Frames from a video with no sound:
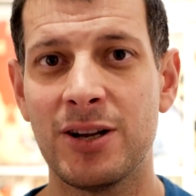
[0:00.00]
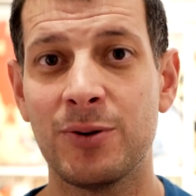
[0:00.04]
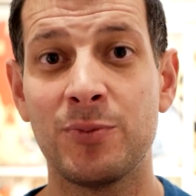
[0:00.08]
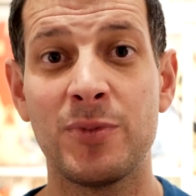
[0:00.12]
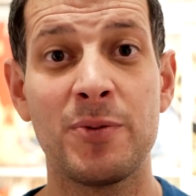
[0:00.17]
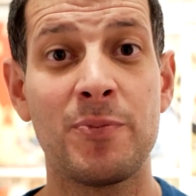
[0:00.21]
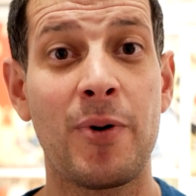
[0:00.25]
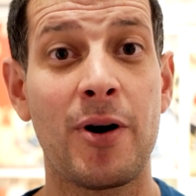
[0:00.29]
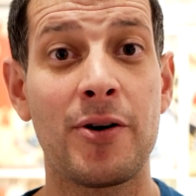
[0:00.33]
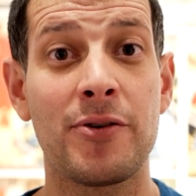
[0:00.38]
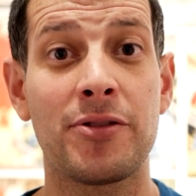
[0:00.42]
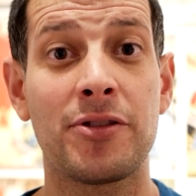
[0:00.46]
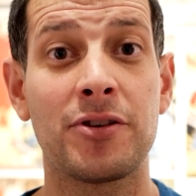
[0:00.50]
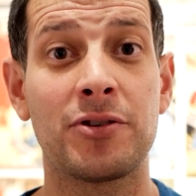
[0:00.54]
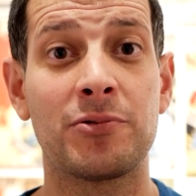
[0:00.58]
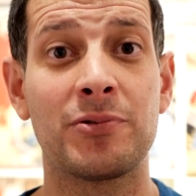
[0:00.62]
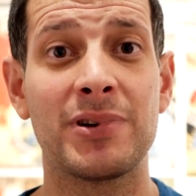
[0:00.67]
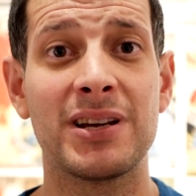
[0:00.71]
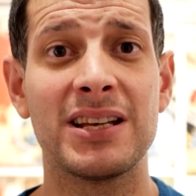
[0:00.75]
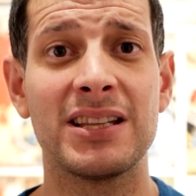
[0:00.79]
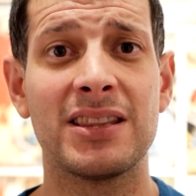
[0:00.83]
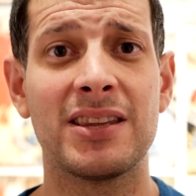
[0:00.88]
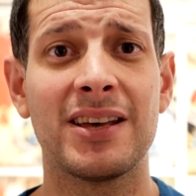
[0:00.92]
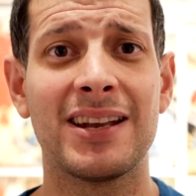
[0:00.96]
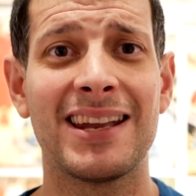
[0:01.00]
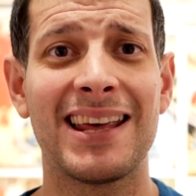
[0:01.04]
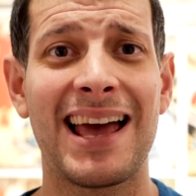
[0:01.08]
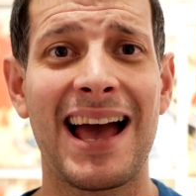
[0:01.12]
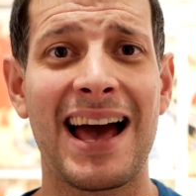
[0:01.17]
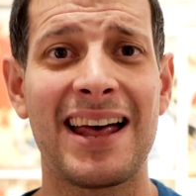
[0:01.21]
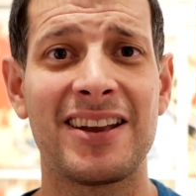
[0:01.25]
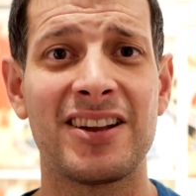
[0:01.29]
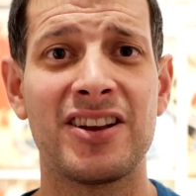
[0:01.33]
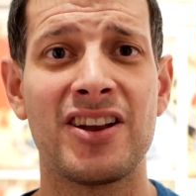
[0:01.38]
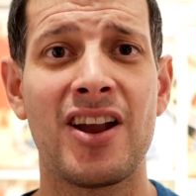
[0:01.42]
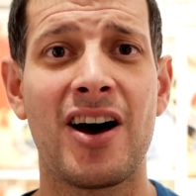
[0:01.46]
and we both agreed that it
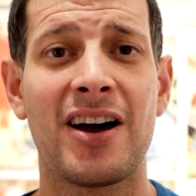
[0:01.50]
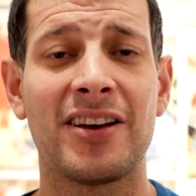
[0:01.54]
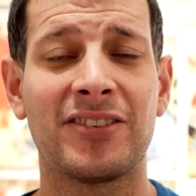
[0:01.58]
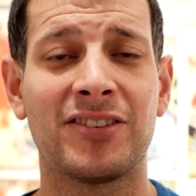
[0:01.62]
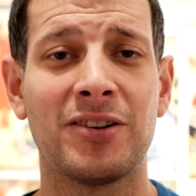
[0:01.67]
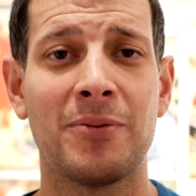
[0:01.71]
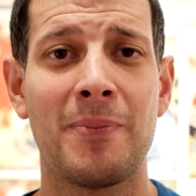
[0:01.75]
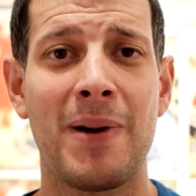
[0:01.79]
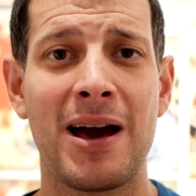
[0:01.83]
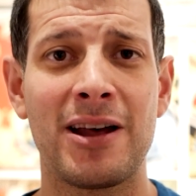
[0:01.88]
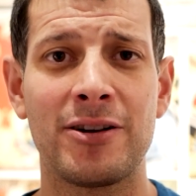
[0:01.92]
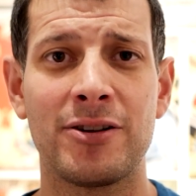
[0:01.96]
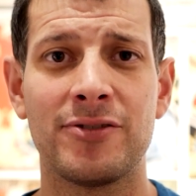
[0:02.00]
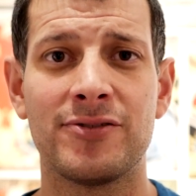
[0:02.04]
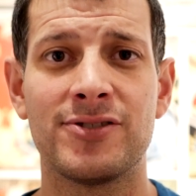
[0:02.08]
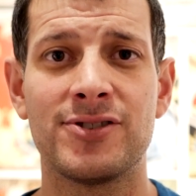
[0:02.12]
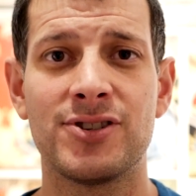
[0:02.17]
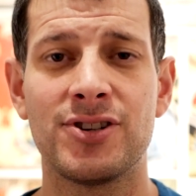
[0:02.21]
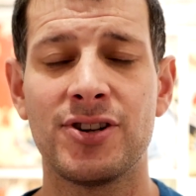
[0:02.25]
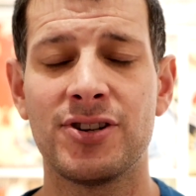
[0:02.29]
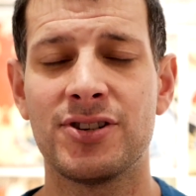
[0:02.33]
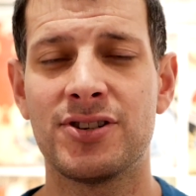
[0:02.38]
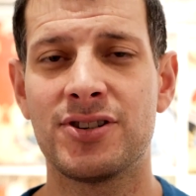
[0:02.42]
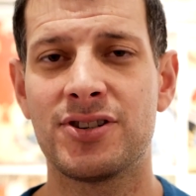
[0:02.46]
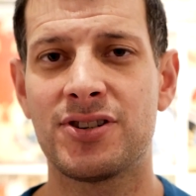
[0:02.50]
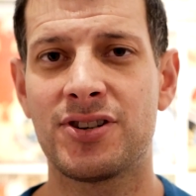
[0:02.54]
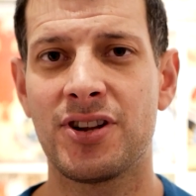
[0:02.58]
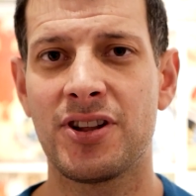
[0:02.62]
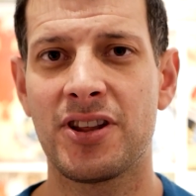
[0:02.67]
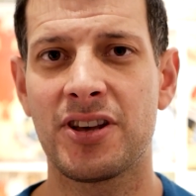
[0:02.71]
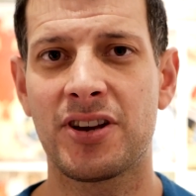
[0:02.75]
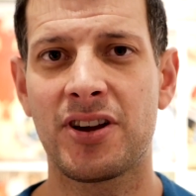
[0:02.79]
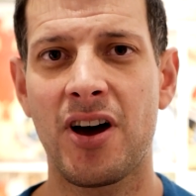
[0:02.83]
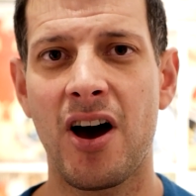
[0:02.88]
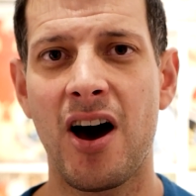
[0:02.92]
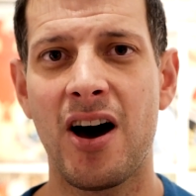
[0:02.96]
had a nice amount of suds to
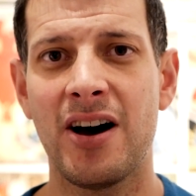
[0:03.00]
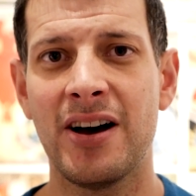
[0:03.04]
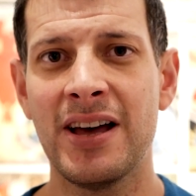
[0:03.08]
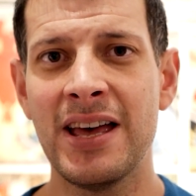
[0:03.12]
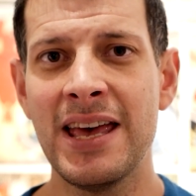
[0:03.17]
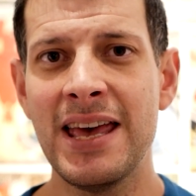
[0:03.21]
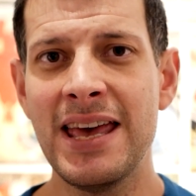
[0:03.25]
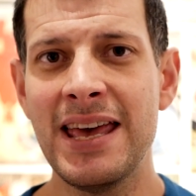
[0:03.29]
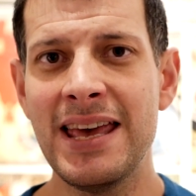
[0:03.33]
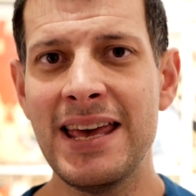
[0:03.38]
the car.